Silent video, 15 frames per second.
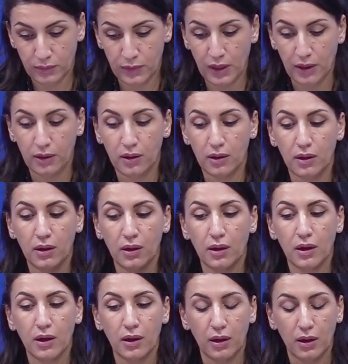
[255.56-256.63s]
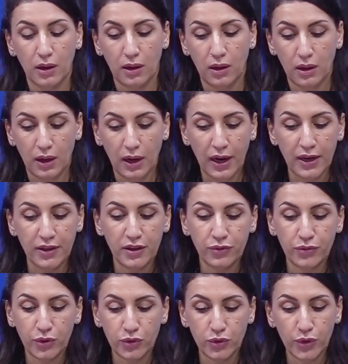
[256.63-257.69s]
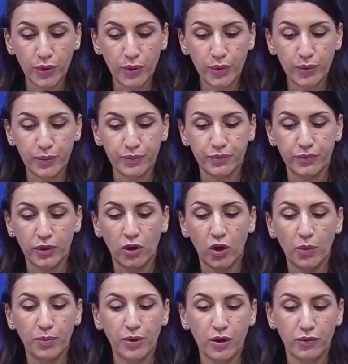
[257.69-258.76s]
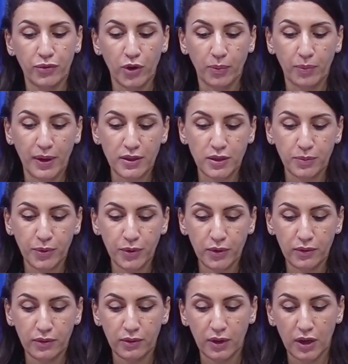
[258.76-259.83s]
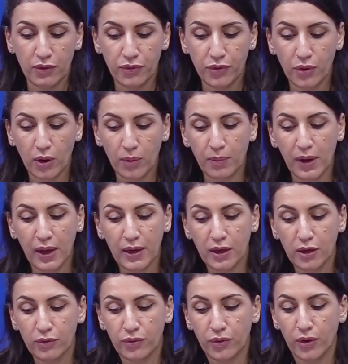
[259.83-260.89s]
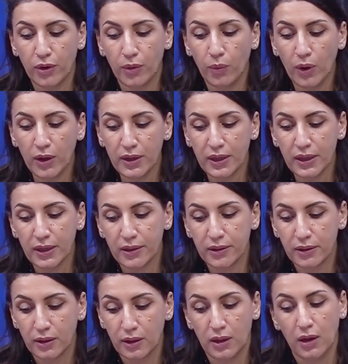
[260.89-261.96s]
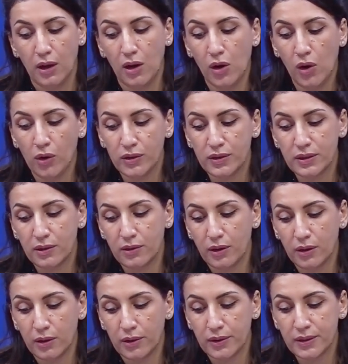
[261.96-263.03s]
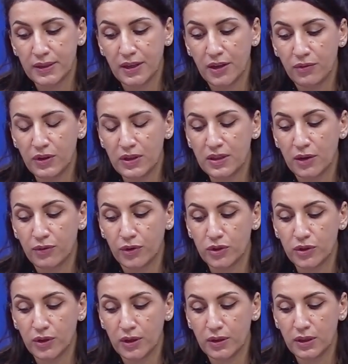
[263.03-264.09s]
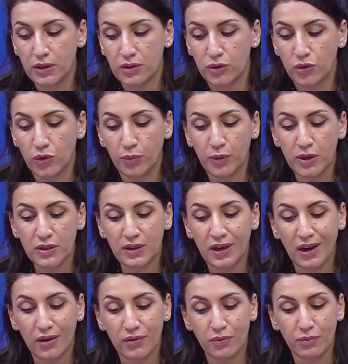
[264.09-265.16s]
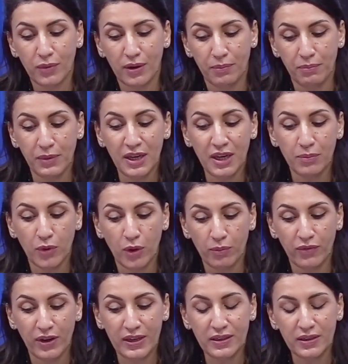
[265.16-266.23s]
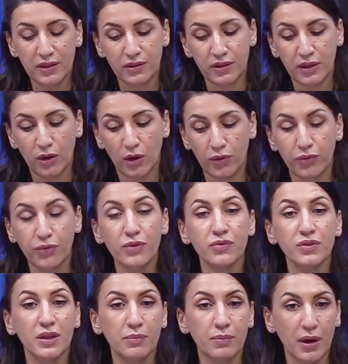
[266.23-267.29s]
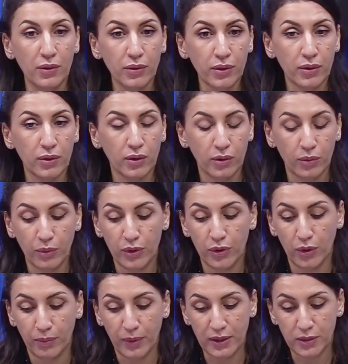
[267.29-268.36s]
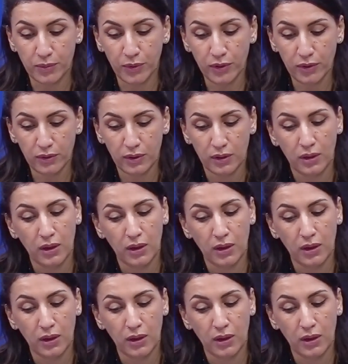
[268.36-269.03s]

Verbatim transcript: Yeah. ID photo, copy of your passport. If you're applying for a one-year long uh, stay visa for studies, you must have minimum validity of 15 months with your passport.